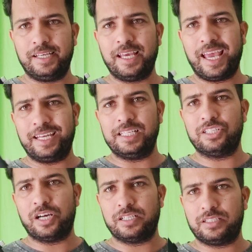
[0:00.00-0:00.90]
need
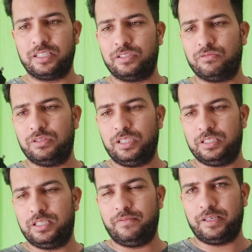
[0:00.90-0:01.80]
any charging to
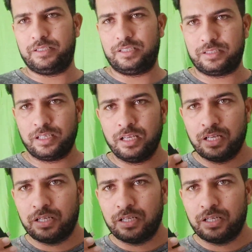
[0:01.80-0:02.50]
these devices.